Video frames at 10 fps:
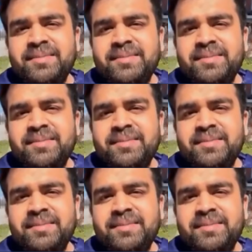
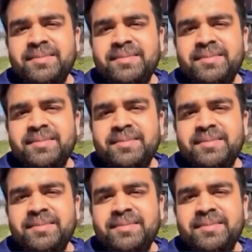
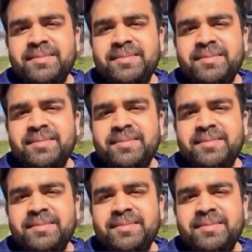
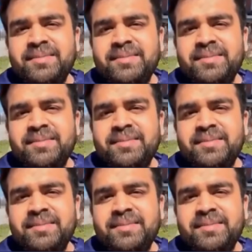
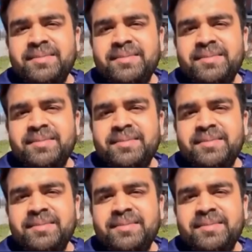
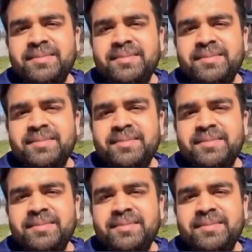
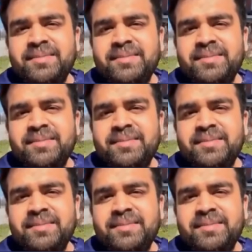
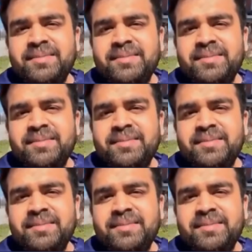
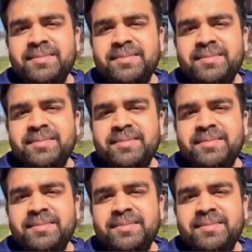This is a still picture; no speech is visible.